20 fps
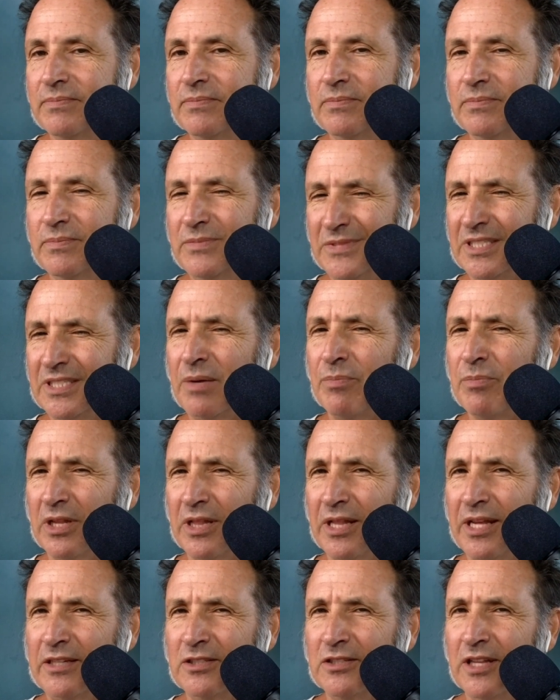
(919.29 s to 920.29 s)
something like
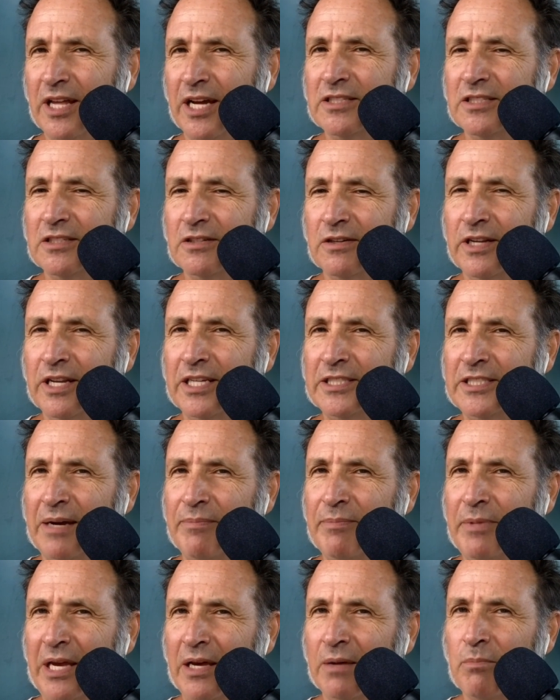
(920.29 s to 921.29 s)
to that degree. Does that
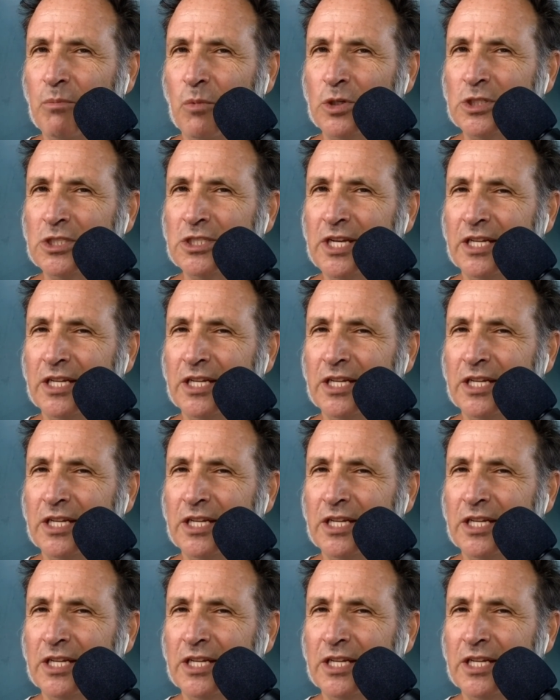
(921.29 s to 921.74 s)
make more sense?